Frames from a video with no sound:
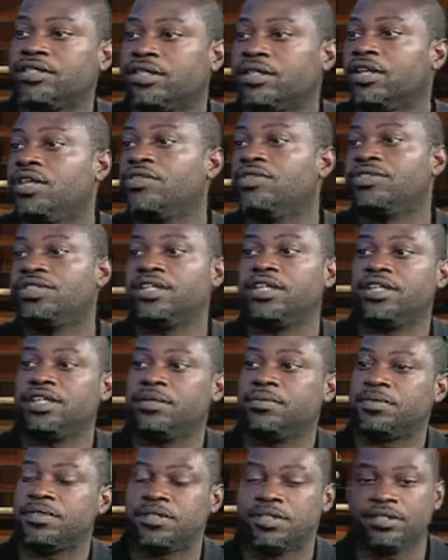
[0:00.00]
and other
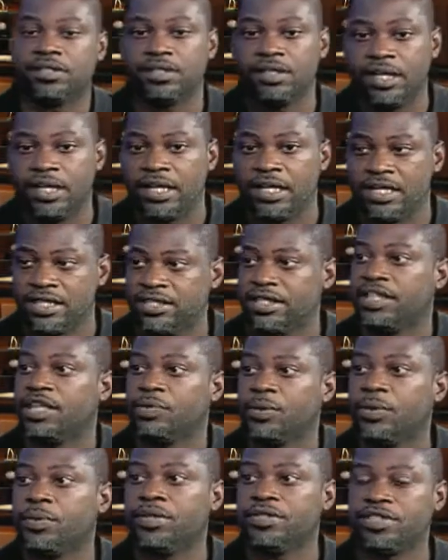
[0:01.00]
teams to mm-hmm. say that
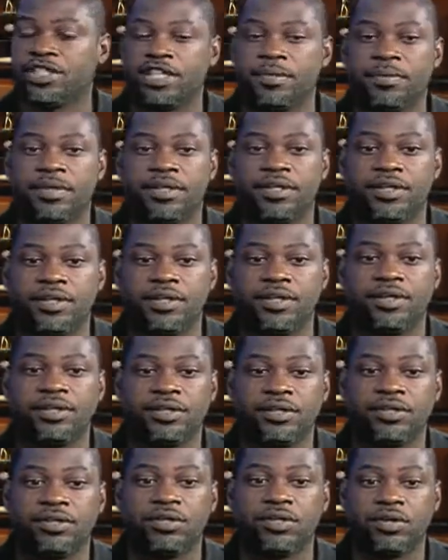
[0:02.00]
we were the team of the year.
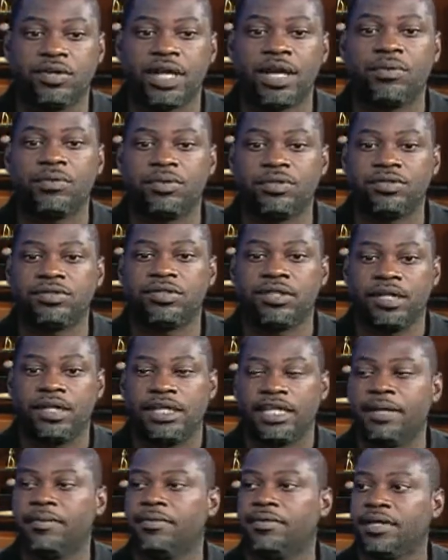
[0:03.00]
You know, that was
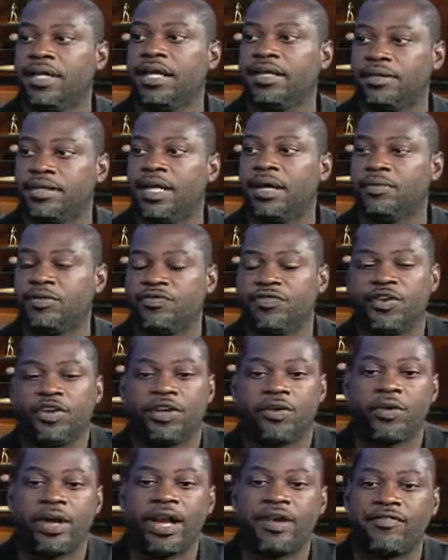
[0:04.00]
that that, was very
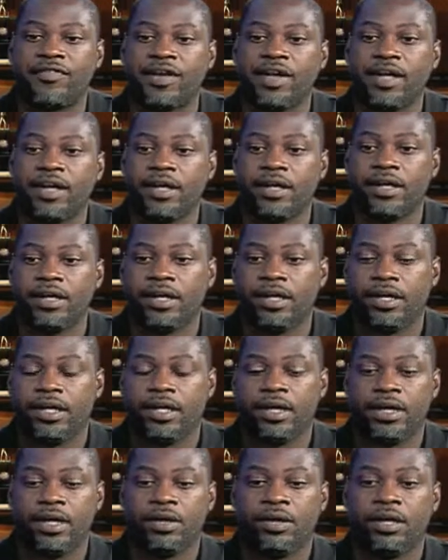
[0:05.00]
gratifying.
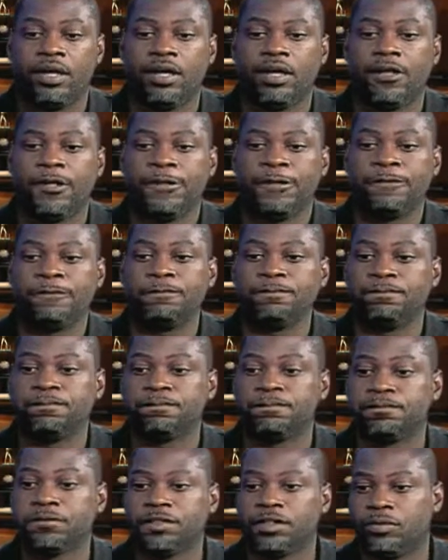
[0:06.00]
Um,
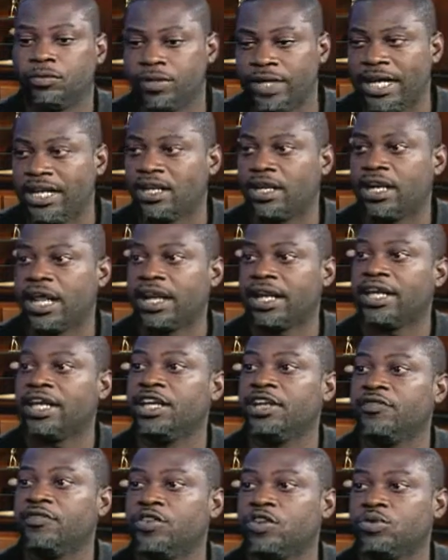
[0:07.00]
we had a lot of
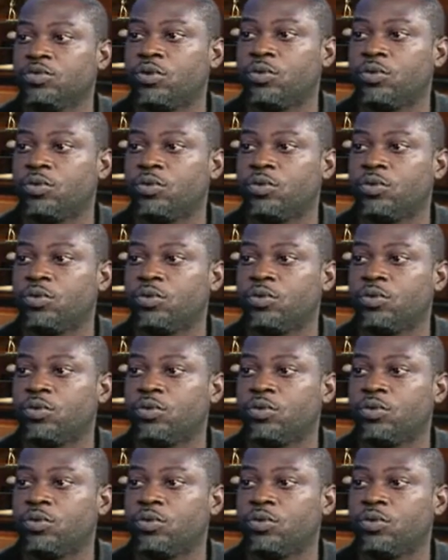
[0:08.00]
individual